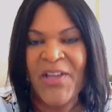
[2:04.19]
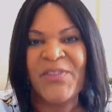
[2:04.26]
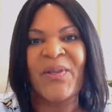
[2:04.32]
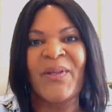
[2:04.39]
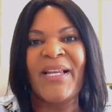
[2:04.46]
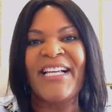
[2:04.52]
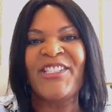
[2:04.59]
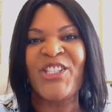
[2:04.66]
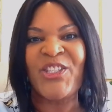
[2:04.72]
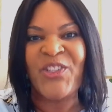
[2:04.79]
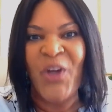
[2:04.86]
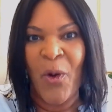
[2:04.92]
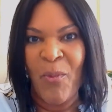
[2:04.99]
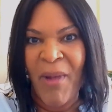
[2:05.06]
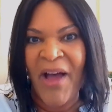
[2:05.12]
So let's
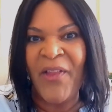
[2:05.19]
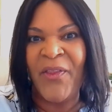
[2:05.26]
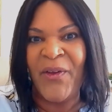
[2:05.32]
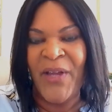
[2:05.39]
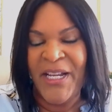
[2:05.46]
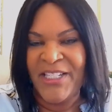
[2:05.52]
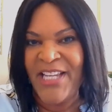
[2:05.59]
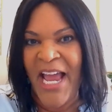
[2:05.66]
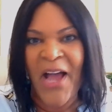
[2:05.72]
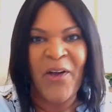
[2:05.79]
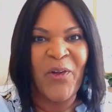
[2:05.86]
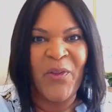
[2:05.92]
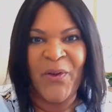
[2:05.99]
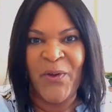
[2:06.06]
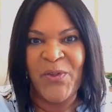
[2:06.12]
just go by and
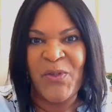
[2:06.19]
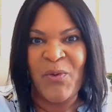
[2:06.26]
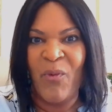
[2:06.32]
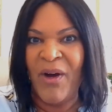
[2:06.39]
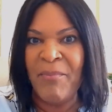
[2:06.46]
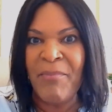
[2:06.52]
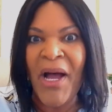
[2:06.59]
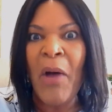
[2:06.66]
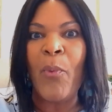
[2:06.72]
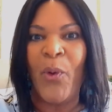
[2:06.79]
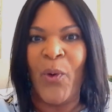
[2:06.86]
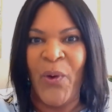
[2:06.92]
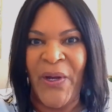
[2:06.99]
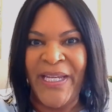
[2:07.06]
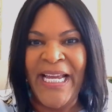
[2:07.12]
tackle those one by
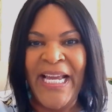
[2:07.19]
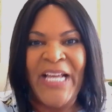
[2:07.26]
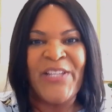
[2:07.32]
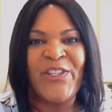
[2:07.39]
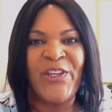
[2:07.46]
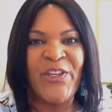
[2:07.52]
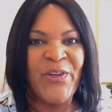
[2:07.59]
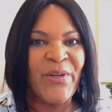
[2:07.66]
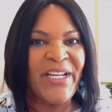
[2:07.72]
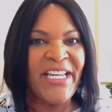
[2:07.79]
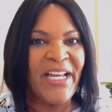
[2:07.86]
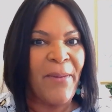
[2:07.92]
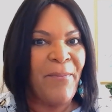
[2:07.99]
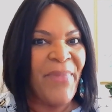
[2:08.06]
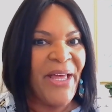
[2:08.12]
one so you can
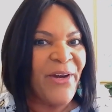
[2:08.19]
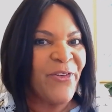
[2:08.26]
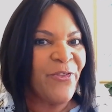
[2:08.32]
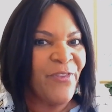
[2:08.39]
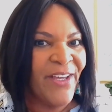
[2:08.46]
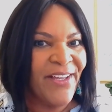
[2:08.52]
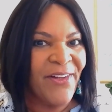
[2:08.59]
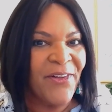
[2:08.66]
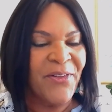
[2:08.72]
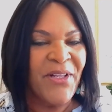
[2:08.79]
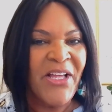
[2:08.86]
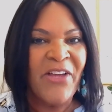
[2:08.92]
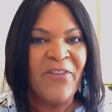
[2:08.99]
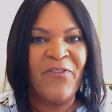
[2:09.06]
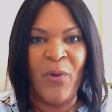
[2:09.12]
get a better
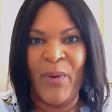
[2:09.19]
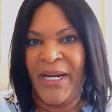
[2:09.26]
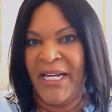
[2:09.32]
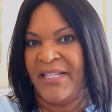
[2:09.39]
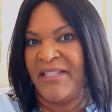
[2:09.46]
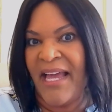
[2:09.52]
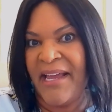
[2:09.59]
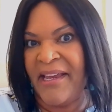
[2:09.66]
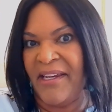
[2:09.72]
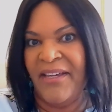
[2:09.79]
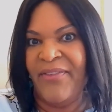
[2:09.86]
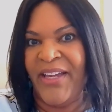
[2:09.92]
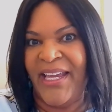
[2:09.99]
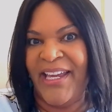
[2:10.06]
feel for what it's like living